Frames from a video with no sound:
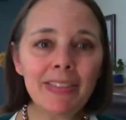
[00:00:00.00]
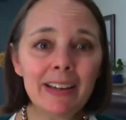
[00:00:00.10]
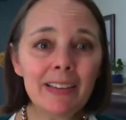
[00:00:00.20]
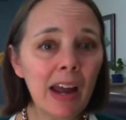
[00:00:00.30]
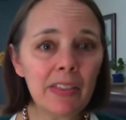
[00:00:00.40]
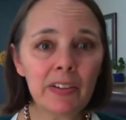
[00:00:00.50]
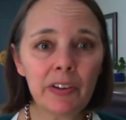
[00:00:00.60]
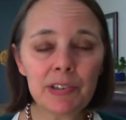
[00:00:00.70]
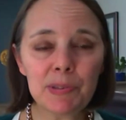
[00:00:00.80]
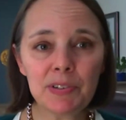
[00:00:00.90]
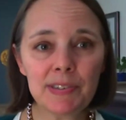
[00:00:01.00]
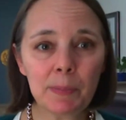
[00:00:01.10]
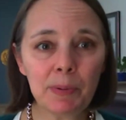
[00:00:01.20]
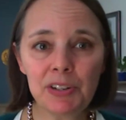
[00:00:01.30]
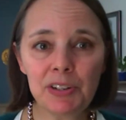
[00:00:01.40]
think a lot of the clerks would just
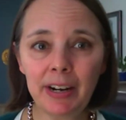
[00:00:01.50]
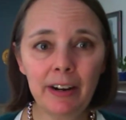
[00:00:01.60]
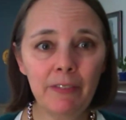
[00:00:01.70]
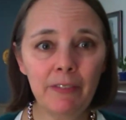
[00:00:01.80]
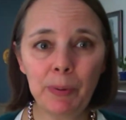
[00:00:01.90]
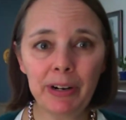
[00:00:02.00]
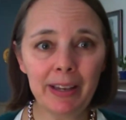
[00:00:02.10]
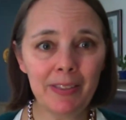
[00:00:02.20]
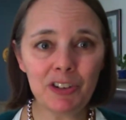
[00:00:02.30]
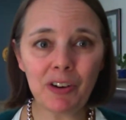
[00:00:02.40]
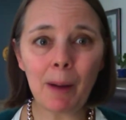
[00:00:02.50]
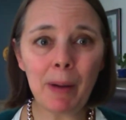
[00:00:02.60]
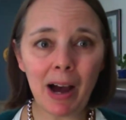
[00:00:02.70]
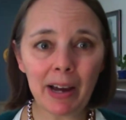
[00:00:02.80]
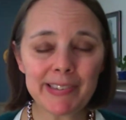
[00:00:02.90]
appreciate it if you put it in the
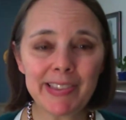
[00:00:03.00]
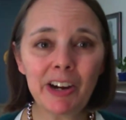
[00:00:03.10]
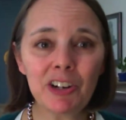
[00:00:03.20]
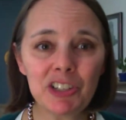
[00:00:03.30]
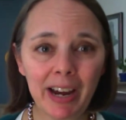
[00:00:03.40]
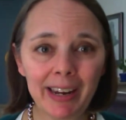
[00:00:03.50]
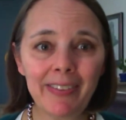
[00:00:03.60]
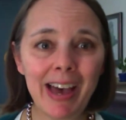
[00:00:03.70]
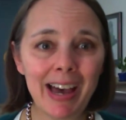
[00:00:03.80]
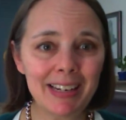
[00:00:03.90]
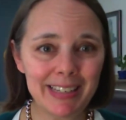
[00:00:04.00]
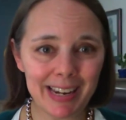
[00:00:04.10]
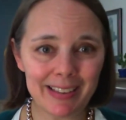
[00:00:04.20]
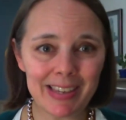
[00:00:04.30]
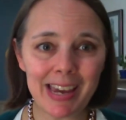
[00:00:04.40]
Dropbox. They are checking that
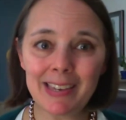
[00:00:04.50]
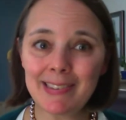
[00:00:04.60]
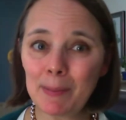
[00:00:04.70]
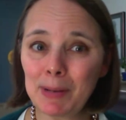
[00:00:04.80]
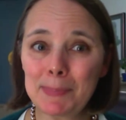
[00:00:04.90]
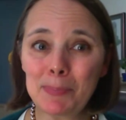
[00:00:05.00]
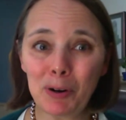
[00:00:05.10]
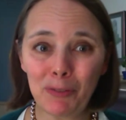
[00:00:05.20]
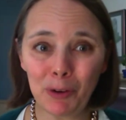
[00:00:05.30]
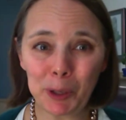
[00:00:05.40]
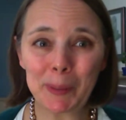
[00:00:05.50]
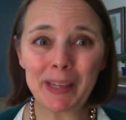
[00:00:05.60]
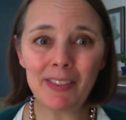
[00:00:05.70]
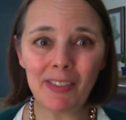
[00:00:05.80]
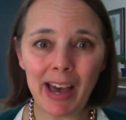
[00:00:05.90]
daily, sometimes more
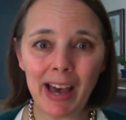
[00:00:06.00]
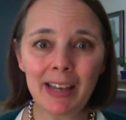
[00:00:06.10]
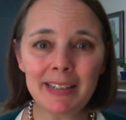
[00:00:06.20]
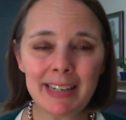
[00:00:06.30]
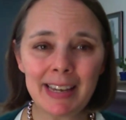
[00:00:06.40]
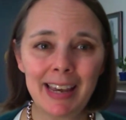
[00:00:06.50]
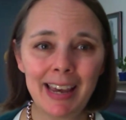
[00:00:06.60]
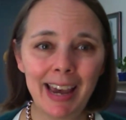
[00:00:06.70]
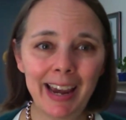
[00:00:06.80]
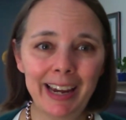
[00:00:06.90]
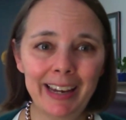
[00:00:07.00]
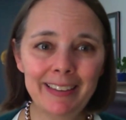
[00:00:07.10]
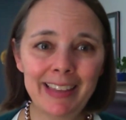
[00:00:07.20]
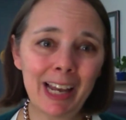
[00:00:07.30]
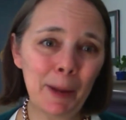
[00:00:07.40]
frequently than that.
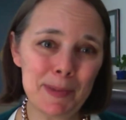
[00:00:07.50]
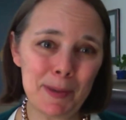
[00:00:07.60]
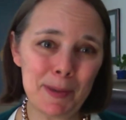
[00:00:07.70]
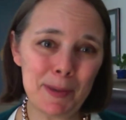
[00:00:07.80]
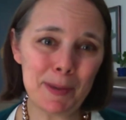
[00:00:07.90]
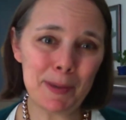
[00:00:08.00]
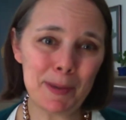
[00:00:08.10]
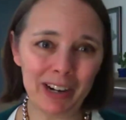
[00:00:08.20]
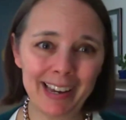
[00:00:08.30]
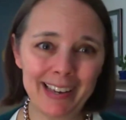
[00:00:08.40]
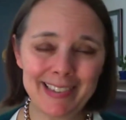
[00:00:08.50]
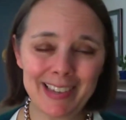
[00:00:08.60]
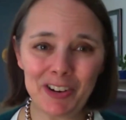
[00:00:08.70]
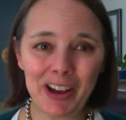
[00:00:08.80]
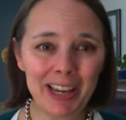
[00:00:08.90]
And that helps them keep organized, and
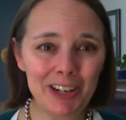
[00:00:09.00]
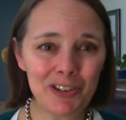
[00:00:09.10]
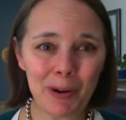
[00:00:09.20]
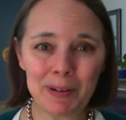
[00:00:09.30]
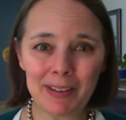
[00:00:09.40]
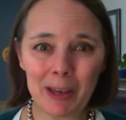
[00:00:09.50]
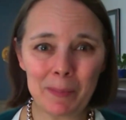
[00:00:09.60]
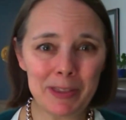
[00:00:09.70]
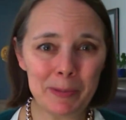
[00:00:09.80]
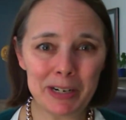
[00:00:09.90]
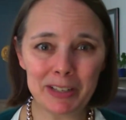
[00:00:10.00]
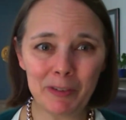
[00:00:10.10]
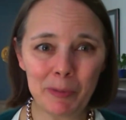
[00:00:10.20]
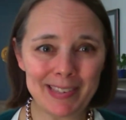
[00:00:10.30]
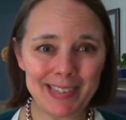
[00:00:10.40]
you're not interrupting them in the middle of
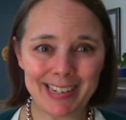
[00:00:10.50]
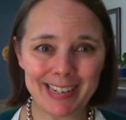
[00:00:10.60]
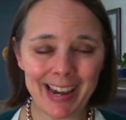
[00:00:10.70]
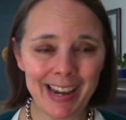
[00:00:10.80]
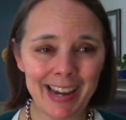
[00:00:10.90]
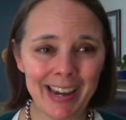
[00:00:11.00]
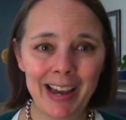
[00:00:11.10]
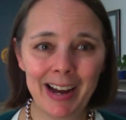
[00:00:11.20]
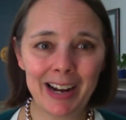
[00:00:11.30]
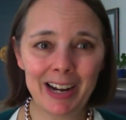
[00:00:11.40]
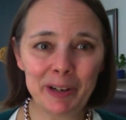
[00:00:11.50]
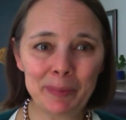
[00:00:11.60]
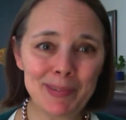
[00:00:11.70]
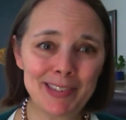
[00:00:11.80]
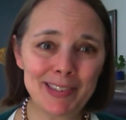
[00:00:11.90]
a busy day.
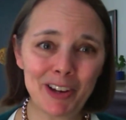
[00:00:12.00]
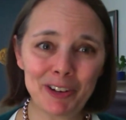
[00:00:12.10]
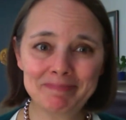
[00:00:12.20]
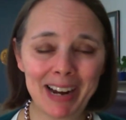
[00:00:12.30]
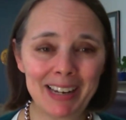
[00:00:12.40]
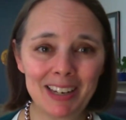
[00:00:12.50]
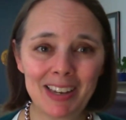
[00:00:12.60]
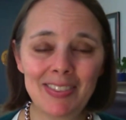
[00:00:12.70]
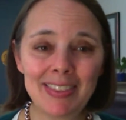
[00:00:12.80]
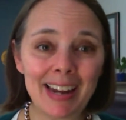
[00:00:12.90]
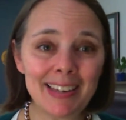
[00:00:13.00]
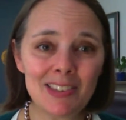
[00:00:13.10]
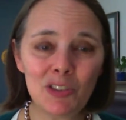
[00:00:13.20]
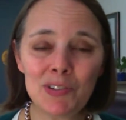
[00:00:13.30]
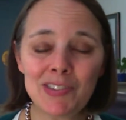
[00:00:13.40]

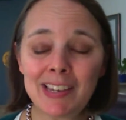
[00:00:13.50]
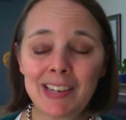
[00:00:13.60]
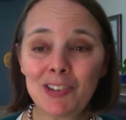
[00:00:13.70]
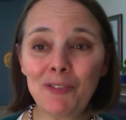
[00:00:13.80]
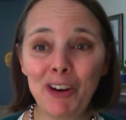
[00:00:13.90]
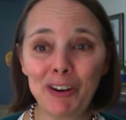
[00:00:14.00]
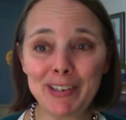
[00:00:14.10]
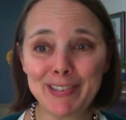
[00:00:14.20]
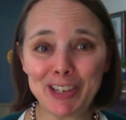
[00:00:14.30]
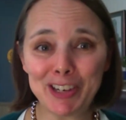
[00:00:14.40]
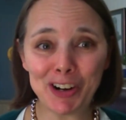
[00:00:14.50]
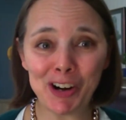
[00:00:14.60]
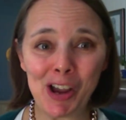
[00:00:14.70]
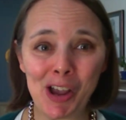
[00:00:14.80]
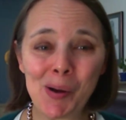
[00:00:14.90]
Those things are very
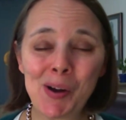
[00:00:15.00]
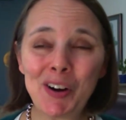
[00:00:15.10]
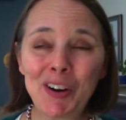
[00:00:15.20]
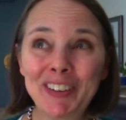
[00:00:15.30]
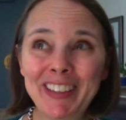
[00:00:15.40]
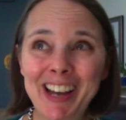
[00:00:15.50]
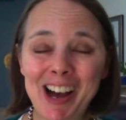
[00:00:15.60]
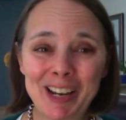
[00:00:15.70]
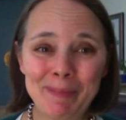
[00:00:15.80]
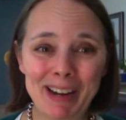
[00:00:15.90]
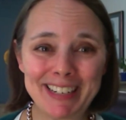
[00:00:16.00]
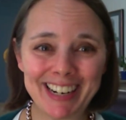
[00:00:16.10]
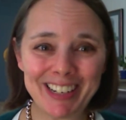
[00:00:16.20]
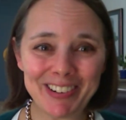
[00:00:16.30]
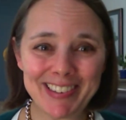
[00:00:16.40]
secure. Early on in my
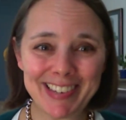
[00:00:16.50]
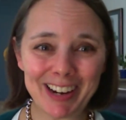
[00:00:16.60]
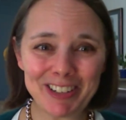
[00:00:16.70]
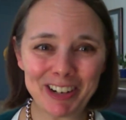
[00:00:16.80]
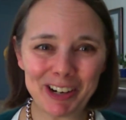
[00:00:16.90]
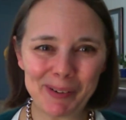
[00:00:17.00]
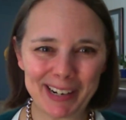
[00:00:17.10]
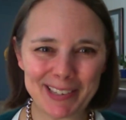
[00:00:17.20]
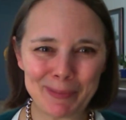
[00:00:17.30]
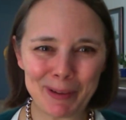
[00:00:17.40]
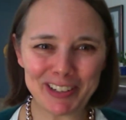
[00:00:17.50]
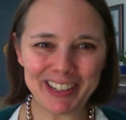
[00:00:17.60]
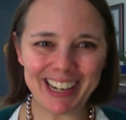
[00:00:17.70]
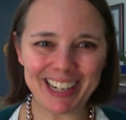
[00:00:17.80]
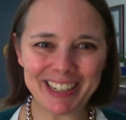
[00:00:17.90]
tenure as secretary, we had a special
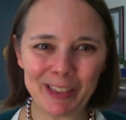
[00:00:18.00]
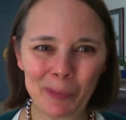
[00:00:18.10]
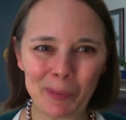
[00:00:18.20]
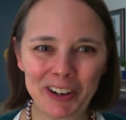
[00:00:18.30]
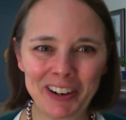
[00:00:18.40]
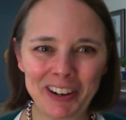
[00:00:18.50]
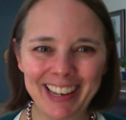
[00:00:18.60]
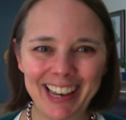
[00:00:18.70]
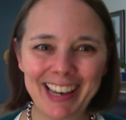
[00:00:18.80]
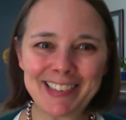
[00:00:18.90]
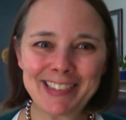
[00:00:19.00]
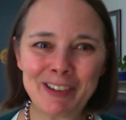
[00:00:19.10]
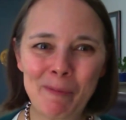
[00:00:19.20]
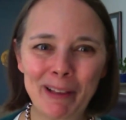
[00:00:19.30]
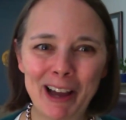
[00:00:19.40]
election in the winter and a
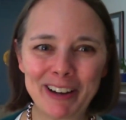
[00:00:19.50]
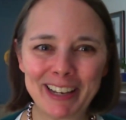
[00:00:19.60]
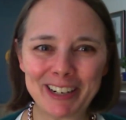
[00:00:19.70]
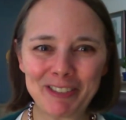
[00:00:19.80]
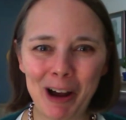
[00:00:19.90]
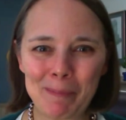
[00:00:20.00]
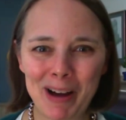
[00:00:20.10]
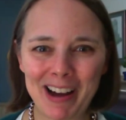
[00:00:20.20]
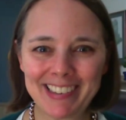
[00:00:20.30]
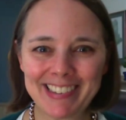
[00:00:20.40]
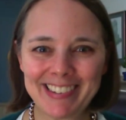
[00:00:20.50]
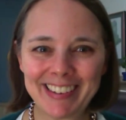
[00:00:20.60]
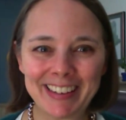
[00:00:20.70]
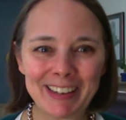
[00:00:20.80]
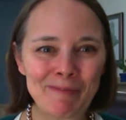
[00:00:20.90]
snowplow hit a drop box.
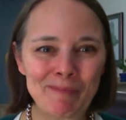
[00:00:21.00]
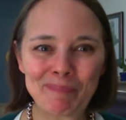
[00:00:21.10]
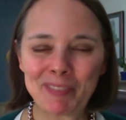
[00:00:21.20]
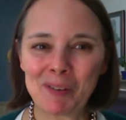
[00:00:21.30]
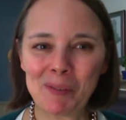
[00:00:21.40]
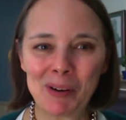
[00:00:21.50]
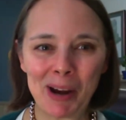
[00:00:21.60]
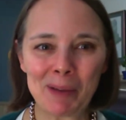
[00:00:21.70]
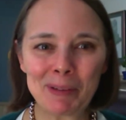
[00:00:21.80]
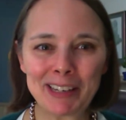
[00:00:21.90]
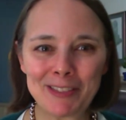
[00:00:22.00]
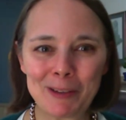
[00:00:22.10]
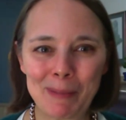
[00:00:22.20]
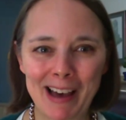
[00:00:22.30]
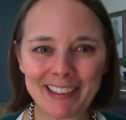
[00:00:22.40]
We were able to get the
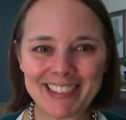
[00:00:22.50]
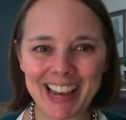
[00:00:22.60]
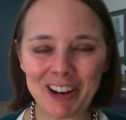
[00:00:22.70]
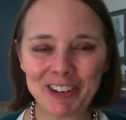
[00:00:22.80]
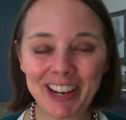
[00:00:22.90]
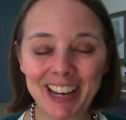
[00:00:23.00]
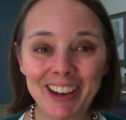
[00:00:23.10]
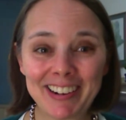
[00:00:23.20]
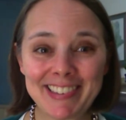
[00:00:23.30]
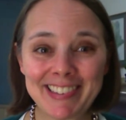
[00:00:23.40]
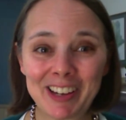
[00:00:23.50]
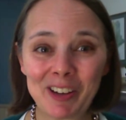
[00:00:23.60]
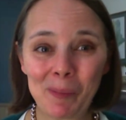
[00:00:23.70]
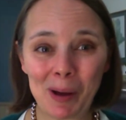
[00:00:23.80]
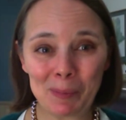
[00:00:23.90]
ballots out and not a
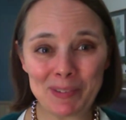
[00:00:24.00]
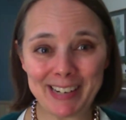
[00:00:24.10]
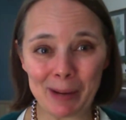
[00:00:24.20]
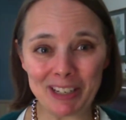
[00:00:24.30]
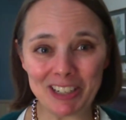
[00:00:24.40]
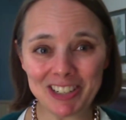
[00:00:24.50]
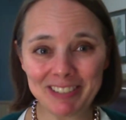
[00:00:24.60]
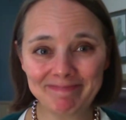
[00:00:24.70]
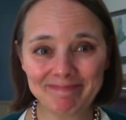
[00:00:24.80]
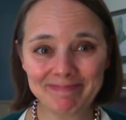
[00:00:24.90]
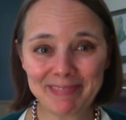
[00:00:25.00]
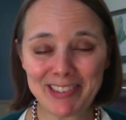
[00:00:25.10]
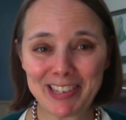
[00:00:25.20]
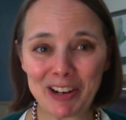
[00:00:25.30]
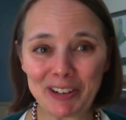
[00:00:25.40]
single one was damaged.
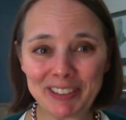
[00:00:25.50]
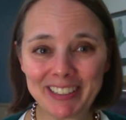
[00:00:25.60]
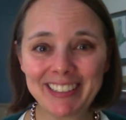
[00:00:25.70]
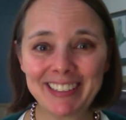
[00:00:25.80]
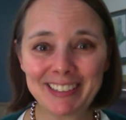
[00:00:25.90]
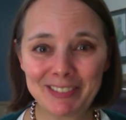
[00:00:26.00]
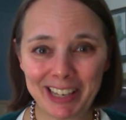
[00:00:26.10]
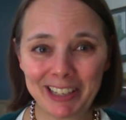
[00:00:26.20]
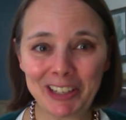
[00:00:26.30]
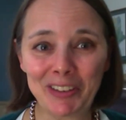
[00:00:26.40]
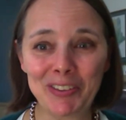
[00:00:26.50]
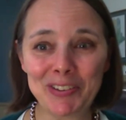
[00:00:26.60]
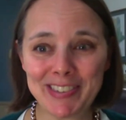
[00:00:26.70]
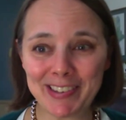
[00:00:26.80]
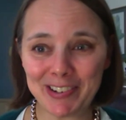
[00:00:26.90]
So telling you,
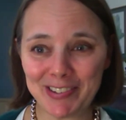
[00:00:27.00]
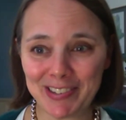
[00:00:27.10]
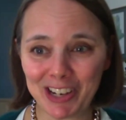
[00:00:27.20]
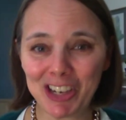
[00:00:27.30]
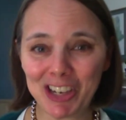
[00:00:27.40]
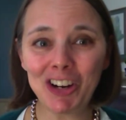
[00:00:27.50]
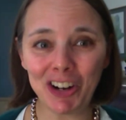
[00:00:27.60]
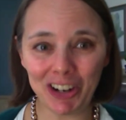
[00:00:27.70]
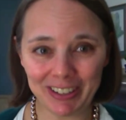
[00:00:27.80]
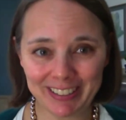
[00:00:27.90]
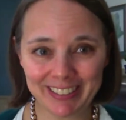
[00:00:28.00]
those things are secure.